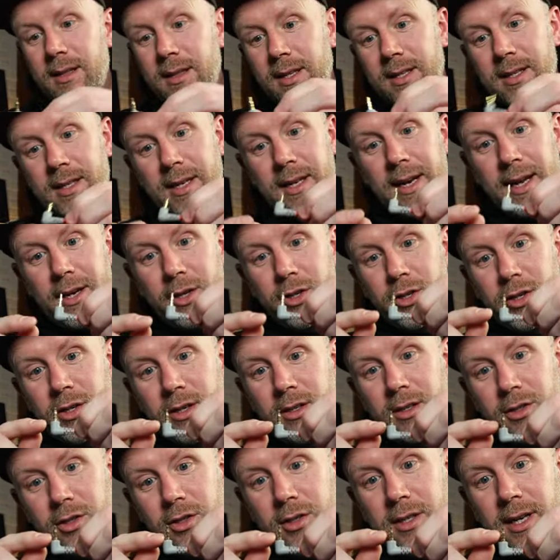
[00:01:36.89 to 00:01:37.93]
this
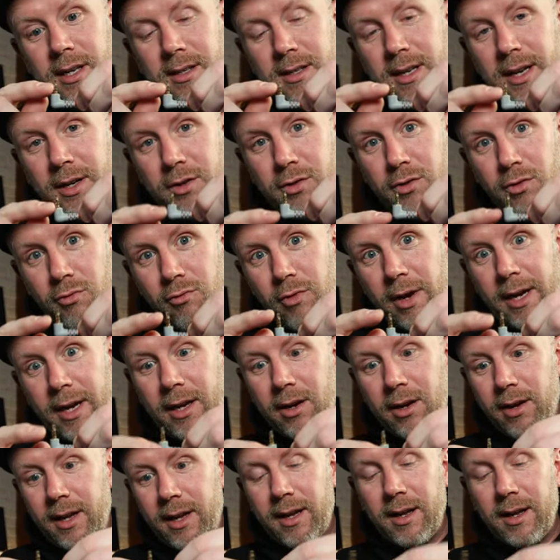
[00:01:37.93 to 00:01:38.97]
connection just has an extra
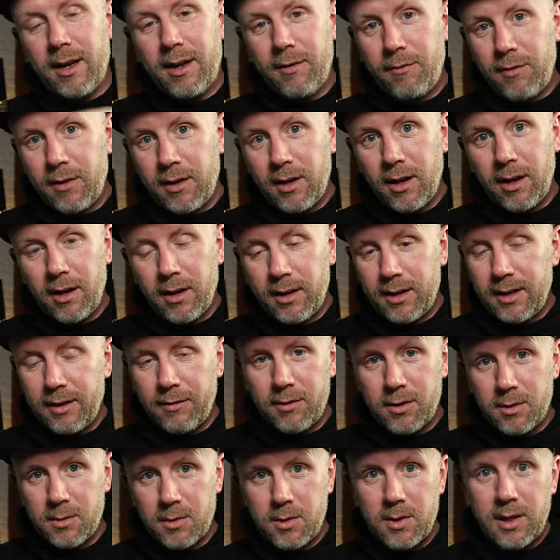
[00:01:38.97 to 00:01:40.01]
ring on it, if you don't know the
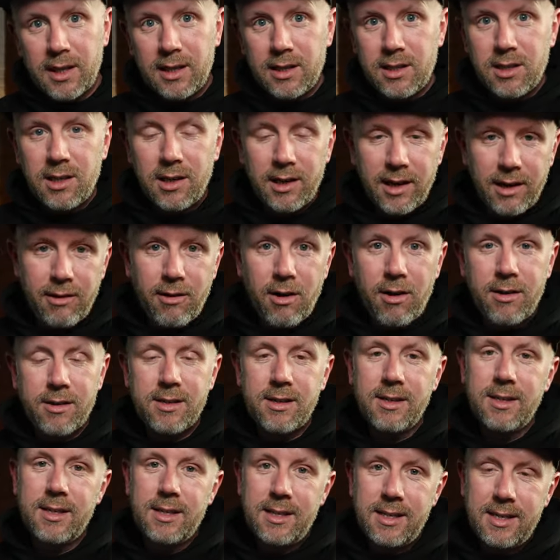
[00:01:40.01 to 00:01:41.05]
difference between
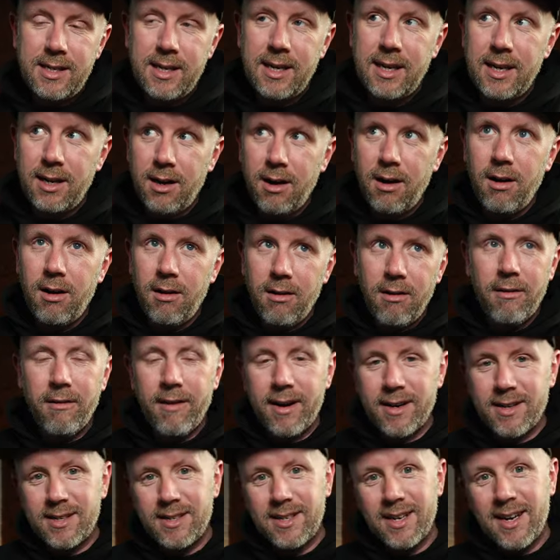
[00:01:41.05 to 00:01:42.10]
TRS and
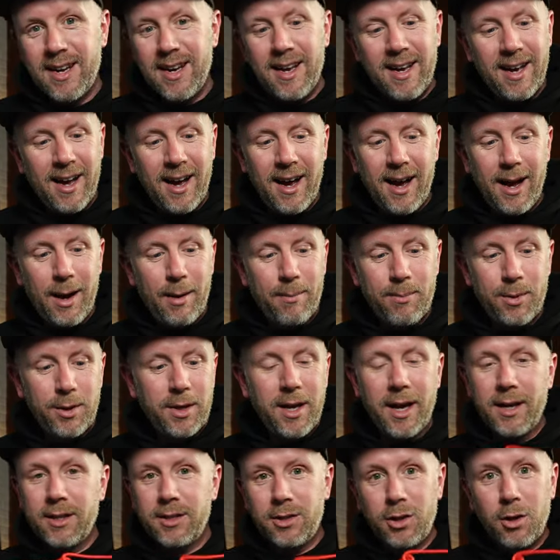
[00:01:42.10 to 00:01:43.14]
TRRS. But
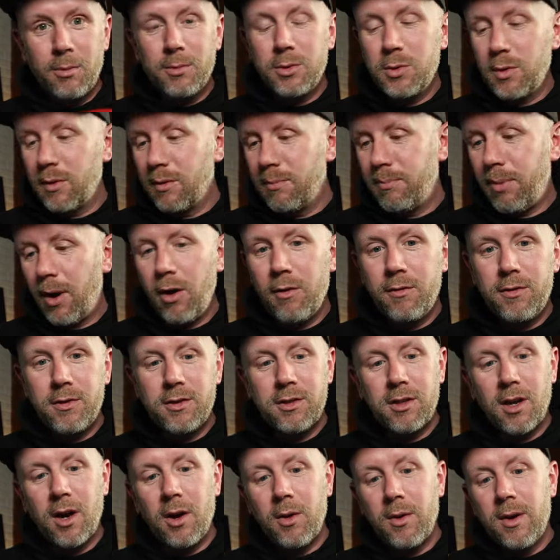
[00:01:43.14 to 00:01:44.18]
yeah, it comes with both,
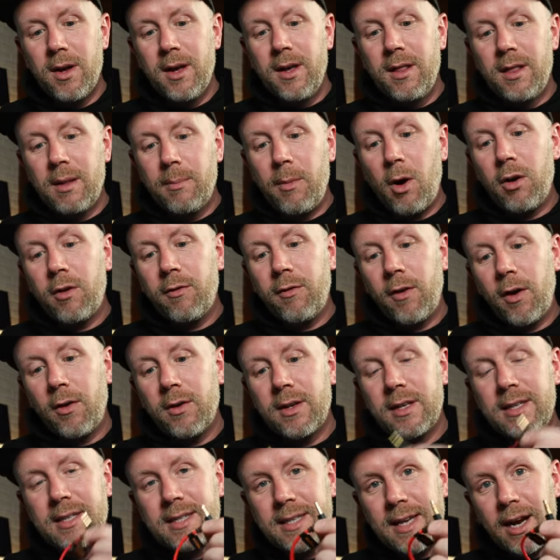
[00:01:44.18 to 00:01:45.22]
so the
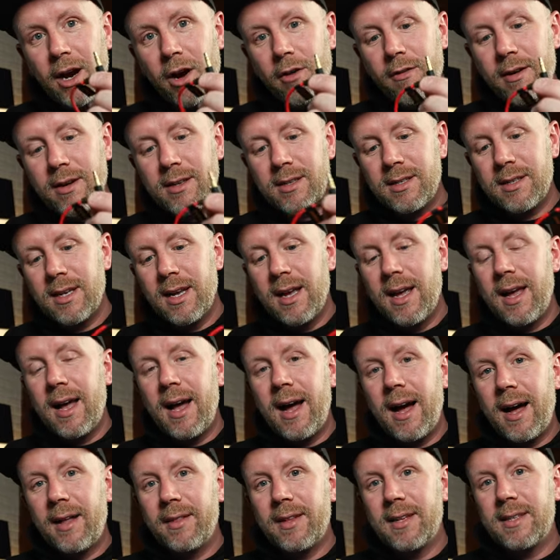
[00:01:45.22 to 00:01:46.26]
microphone is TRS
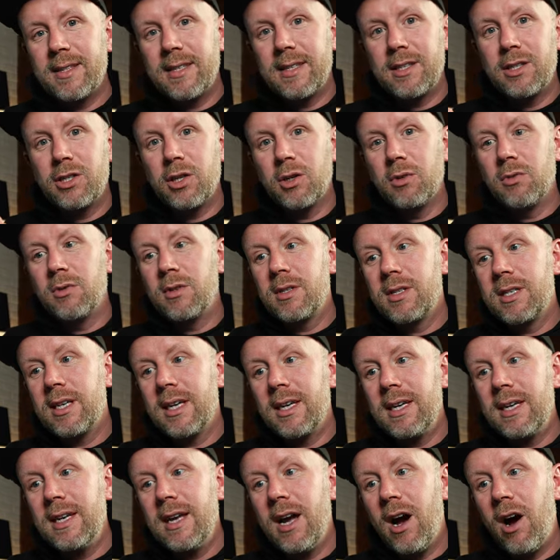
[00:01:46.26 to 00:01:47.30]
and this is to
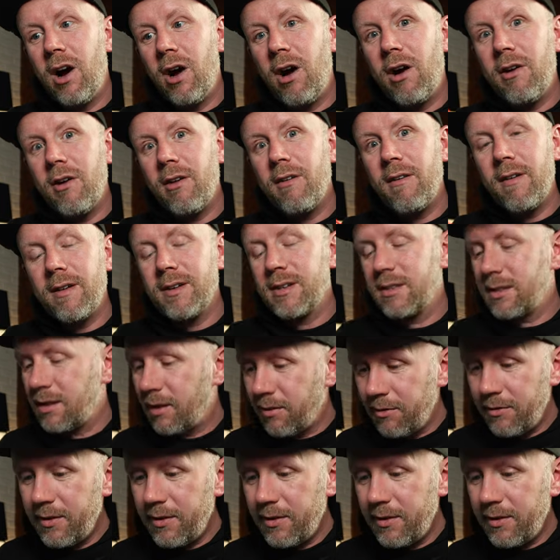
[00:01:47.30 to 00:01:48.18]
TRRS. I